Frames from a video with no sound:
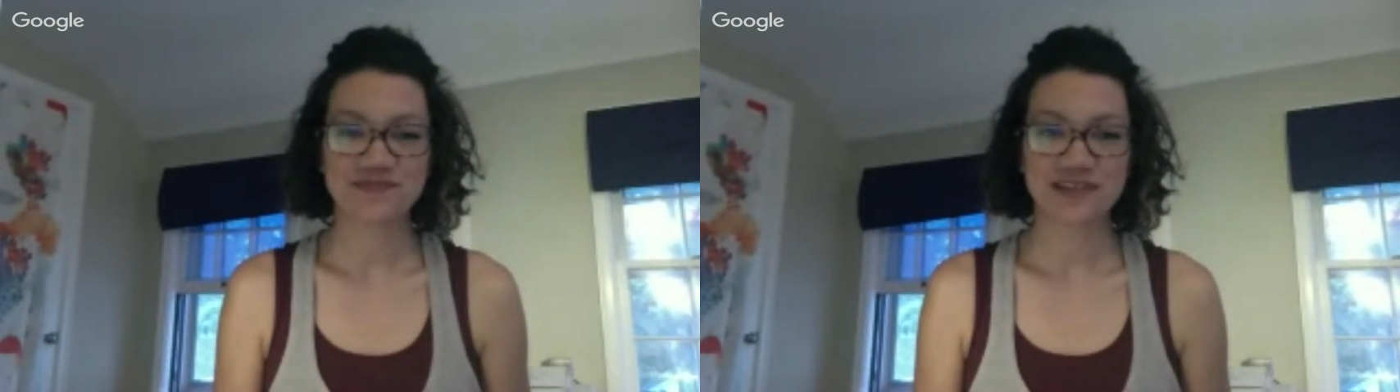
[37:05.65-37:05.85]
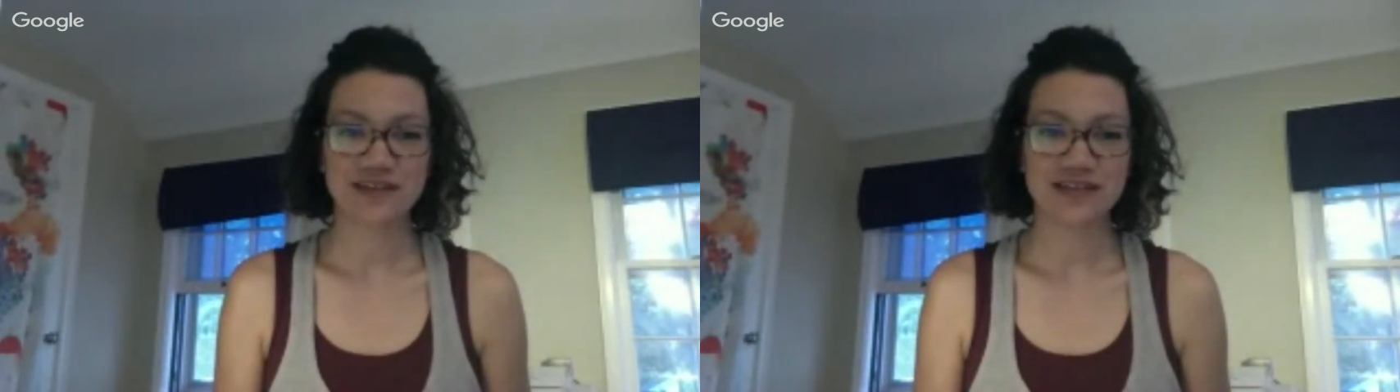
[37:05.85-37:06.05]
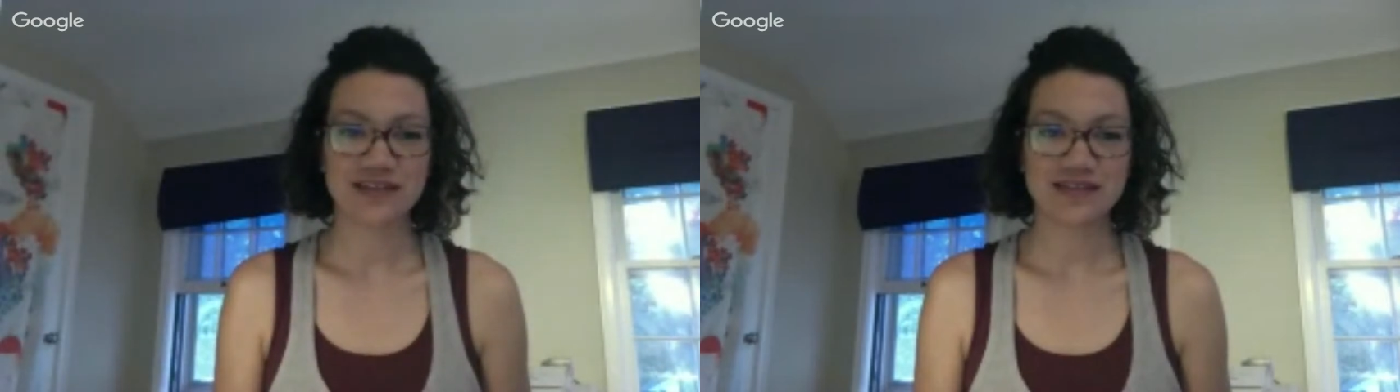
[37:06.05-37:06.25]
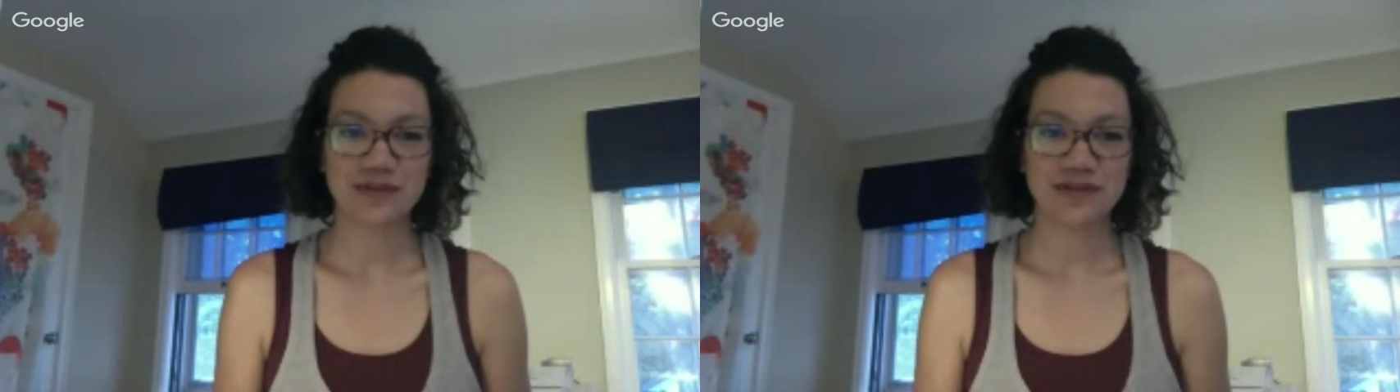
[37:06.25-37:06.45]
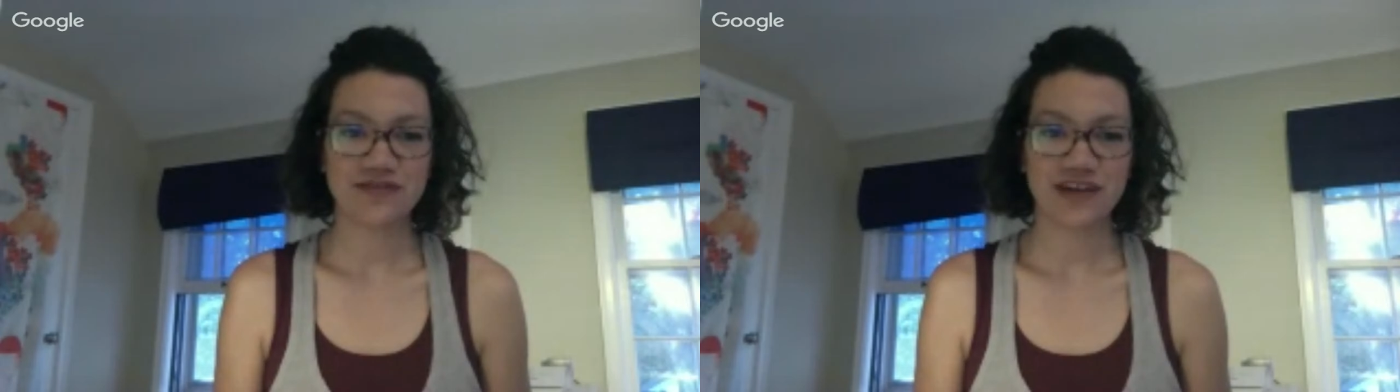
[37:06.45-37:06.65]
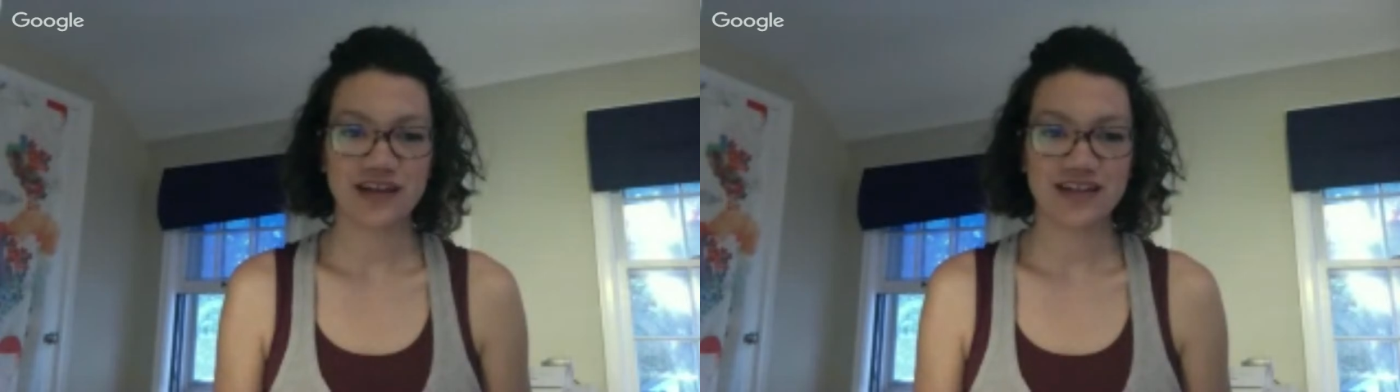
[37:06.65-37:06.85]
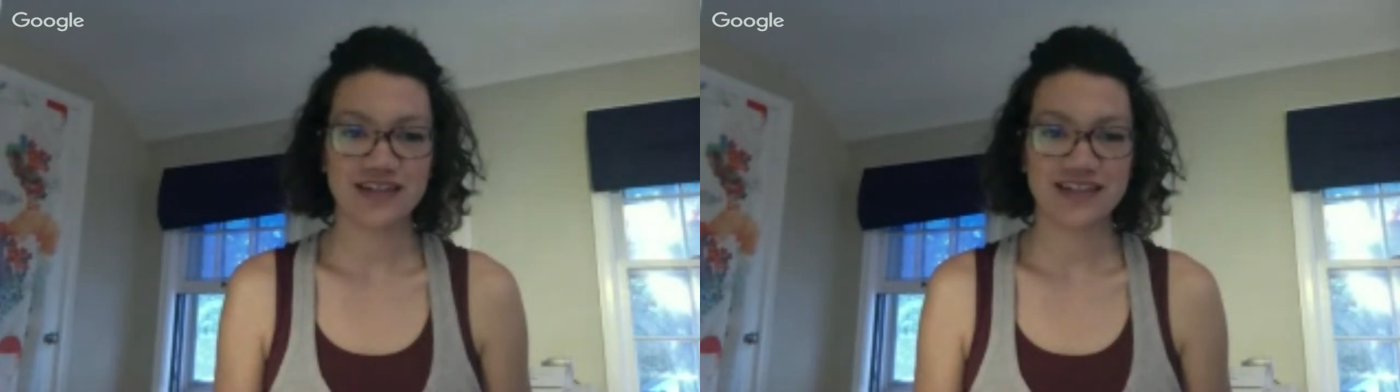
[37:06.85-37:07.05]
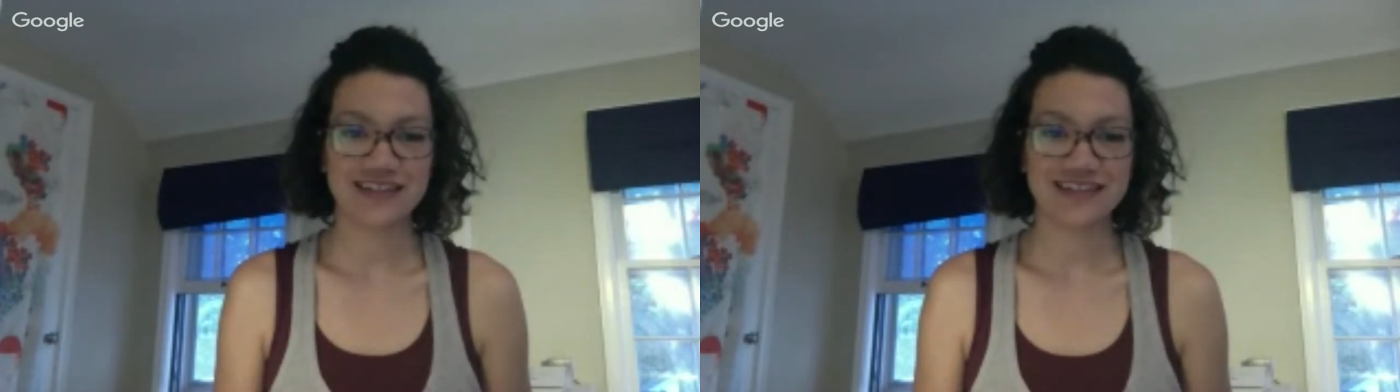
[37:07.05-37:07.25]
oh, this has been
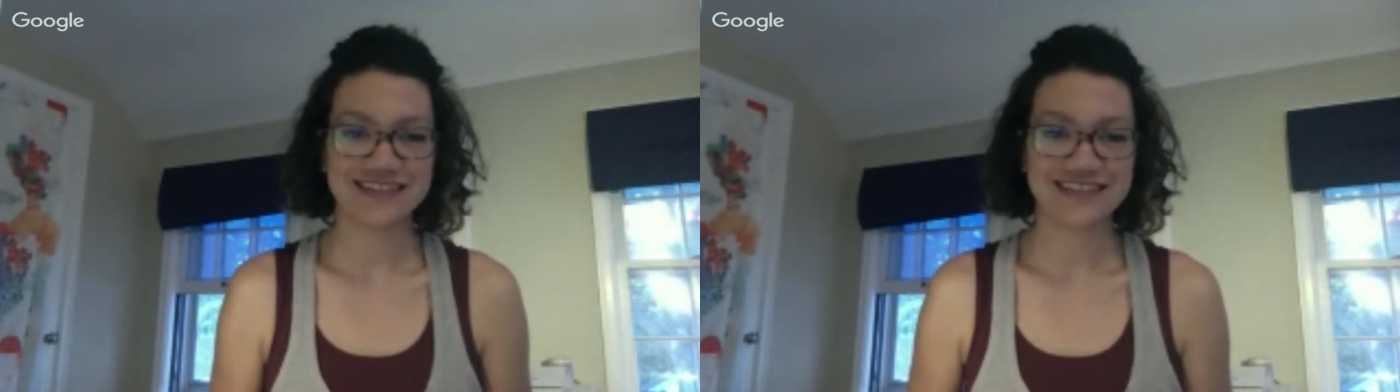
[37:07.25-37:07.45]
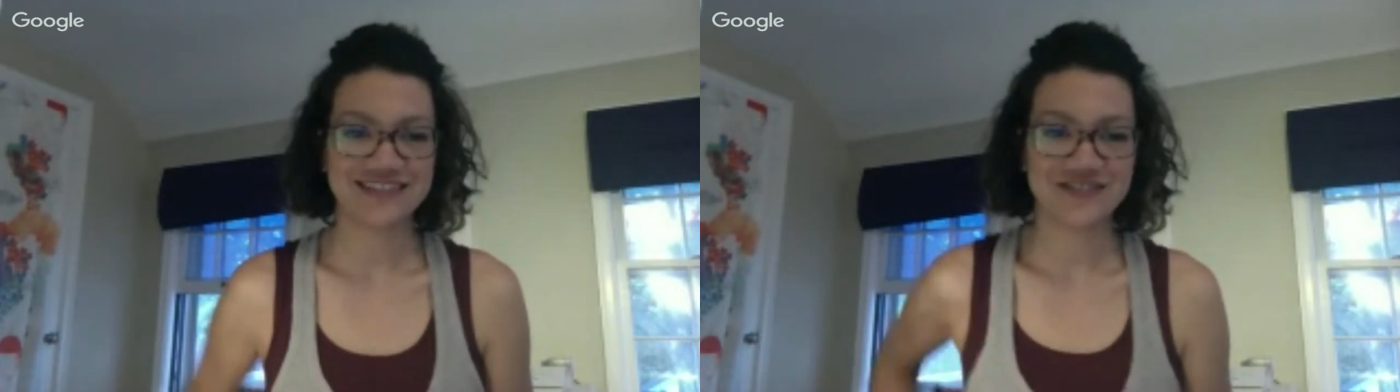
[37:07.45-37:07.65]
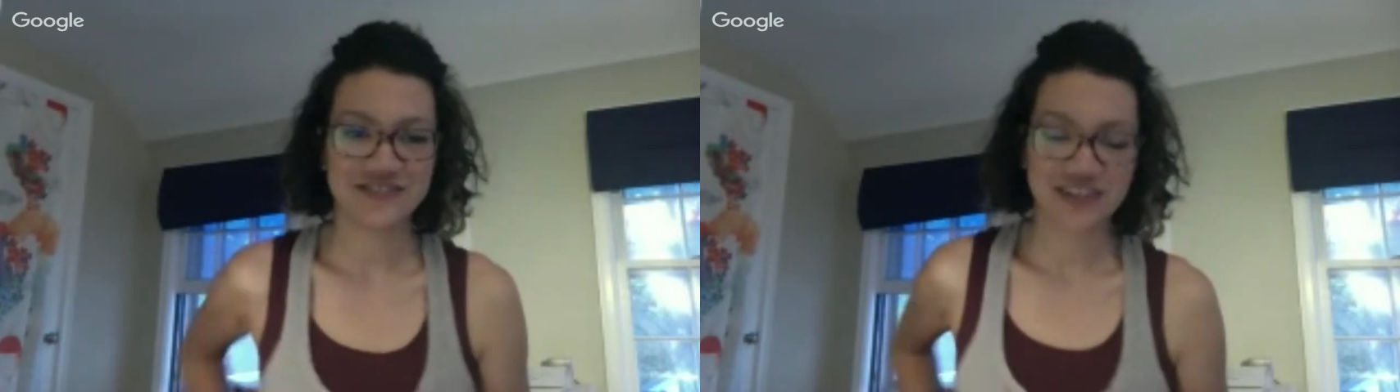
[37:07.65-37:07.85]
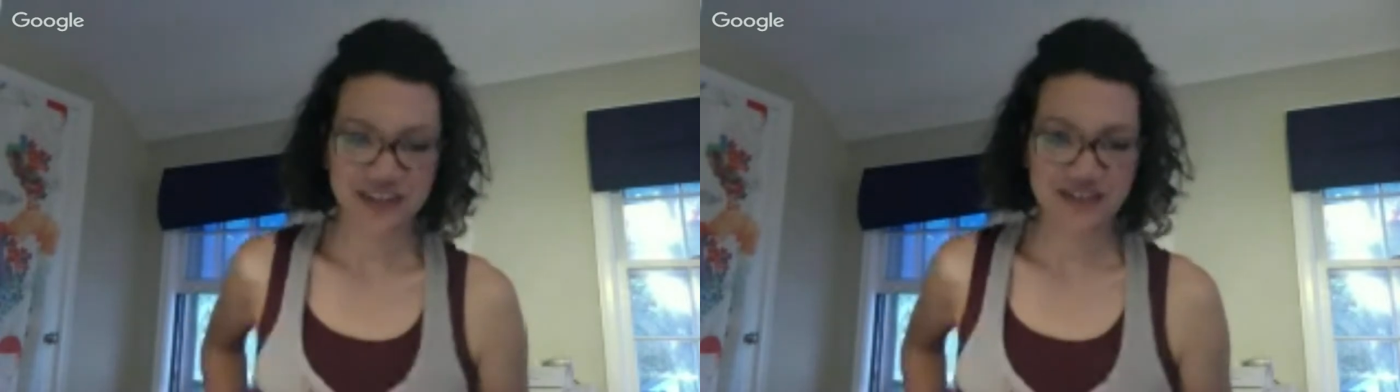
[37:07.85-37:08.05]
fun, very